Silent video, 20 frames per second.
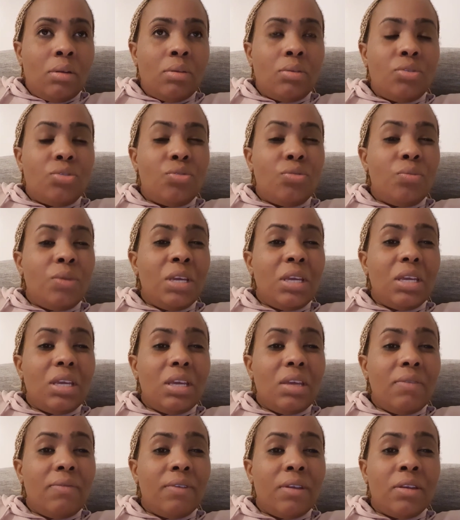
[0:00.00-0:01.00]
to make
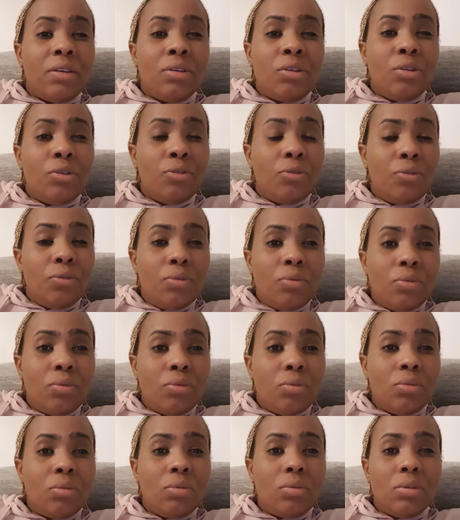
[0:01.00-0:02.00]
even you
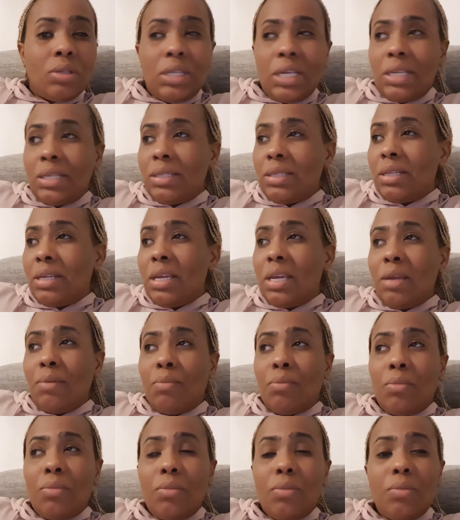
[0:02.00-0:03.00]
just
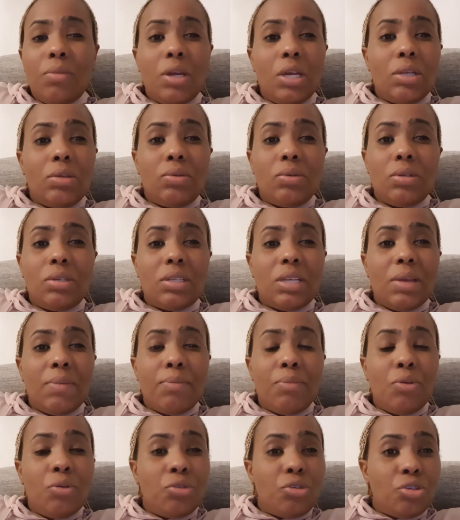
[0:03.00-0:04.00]
stay
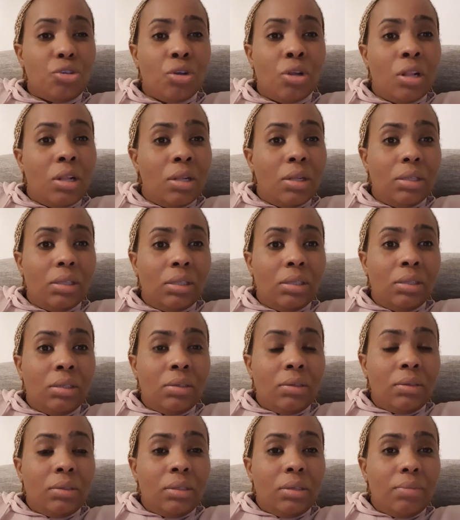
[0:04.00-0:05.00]
mutual,
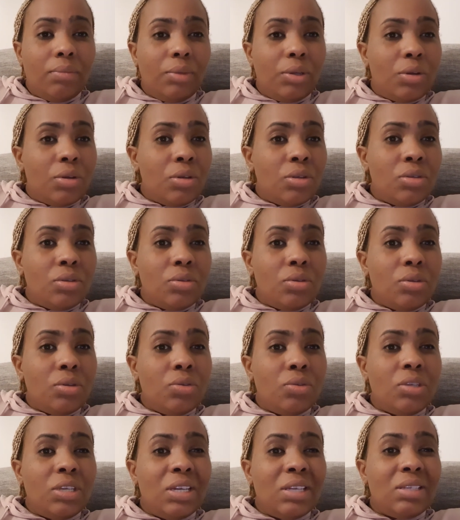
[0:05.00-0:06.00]
because you
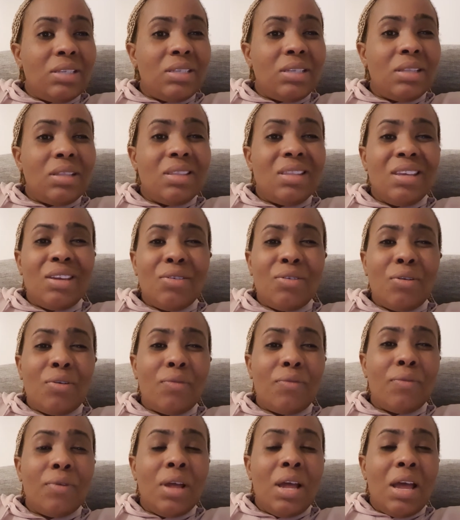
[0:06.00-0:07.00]
just think of,
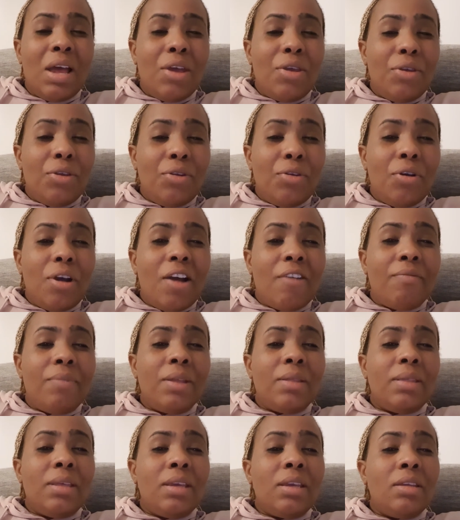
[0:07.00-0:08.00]
I've been
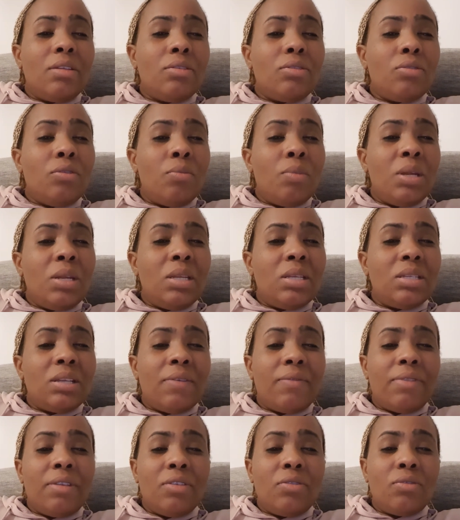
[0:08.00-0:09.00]
thinking so many stuff
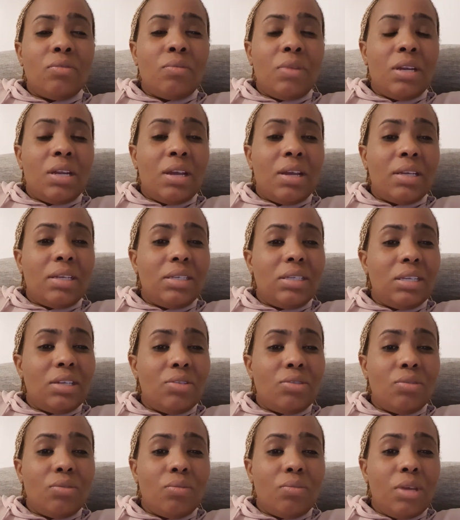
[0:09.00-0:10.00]
this woman did
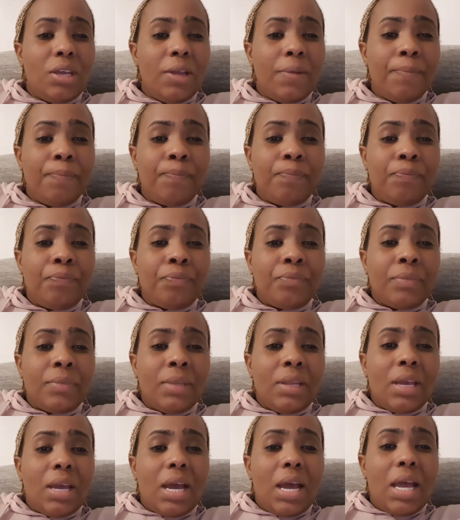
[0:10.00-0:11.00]
to me.
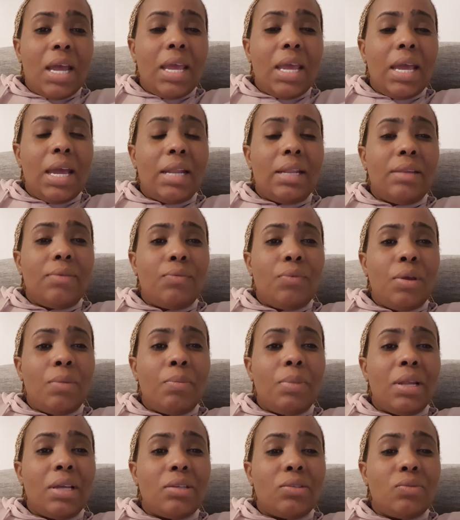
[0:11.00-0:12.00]
I add 1
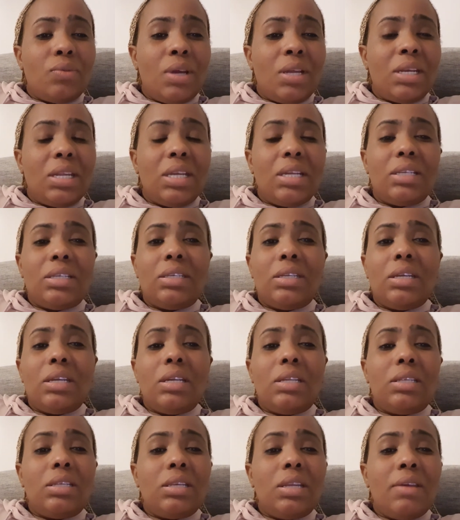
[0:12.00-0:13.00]
+ 1,
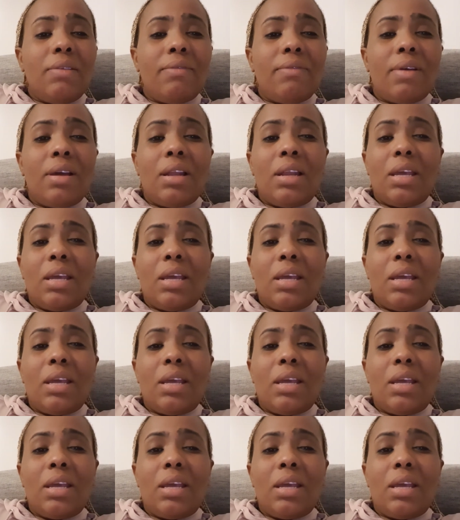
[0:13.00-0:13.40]
it never